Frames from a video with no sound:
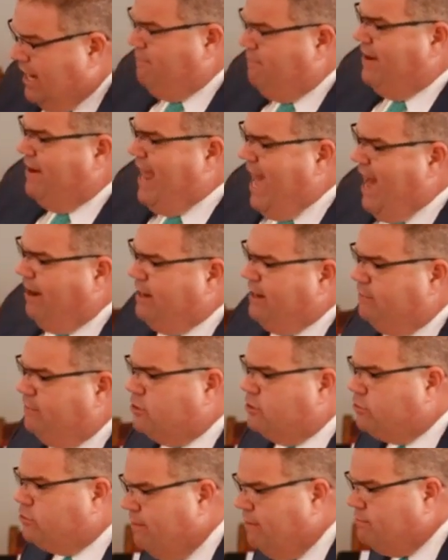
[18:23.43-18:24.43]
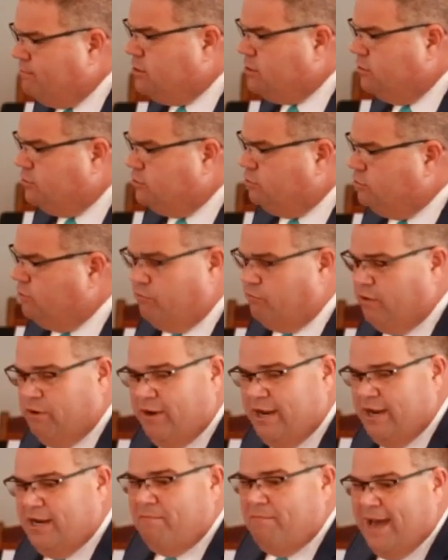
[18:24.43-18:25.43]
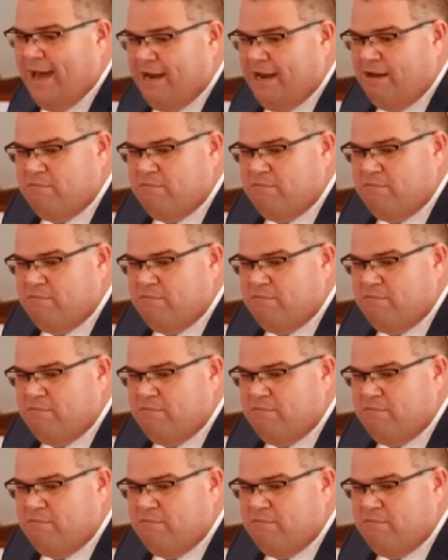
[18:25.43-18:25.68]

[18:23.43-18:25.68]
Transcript: it out in the scriptures when we read about him